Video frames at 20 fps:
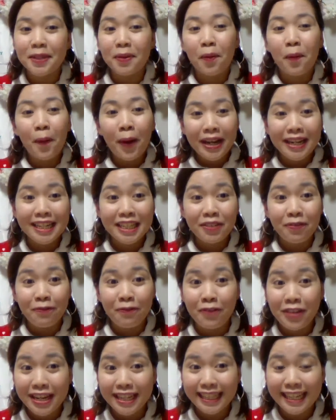What is
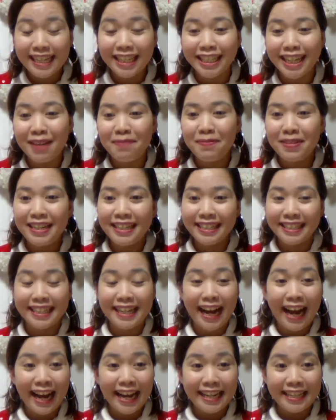feet in Japanese,
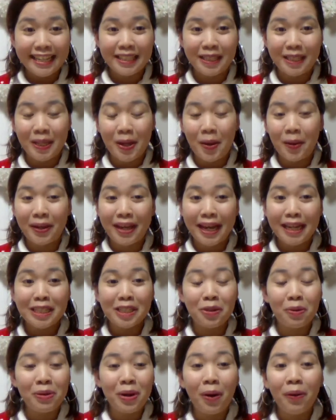guys? Okay,
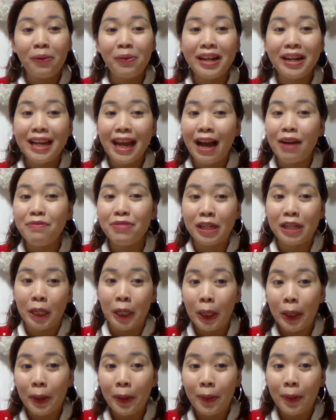so we already have the
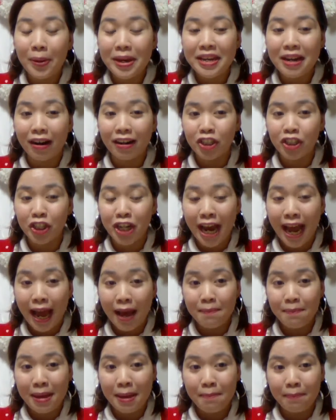clue in our
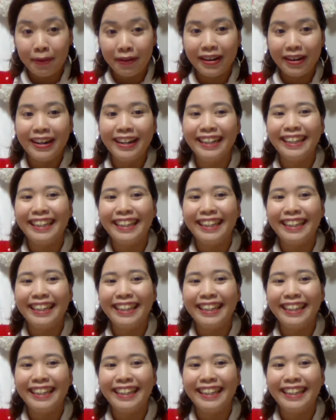chat member.